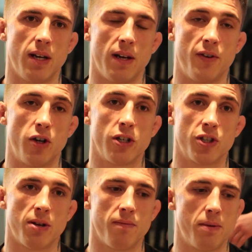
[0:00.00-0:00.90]
If you're looking
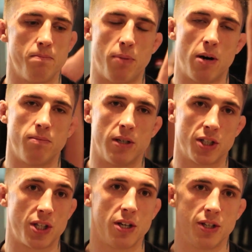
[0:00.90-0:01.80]
something, boom,
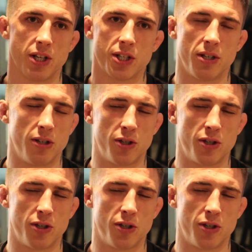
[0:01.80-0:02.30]
it's done and dusted.